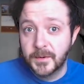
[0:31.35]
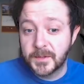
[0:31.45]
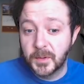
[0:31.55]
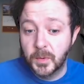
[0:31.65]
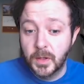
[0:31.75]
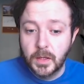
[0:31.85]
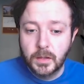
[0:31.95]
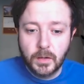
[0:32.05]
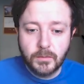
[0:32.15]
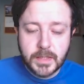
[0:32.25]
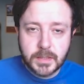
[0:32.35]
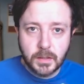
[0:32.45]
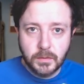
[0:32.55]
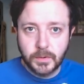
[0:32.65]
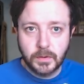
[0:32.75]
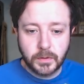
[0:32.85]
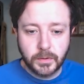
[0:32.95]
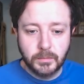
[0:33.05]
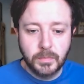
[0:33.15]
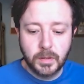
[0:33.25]
So, not a reason to overlook
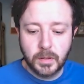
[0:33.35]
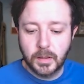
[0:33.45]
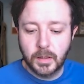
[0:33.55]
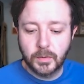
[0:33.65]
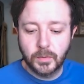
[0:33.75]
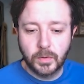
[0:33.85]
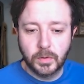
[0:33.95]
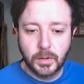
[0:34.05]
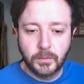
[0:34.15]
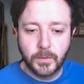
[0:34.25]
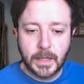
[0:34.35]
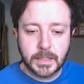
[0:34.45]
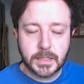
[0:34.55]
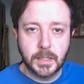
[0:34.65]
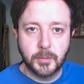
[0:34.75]
them at all, in fact.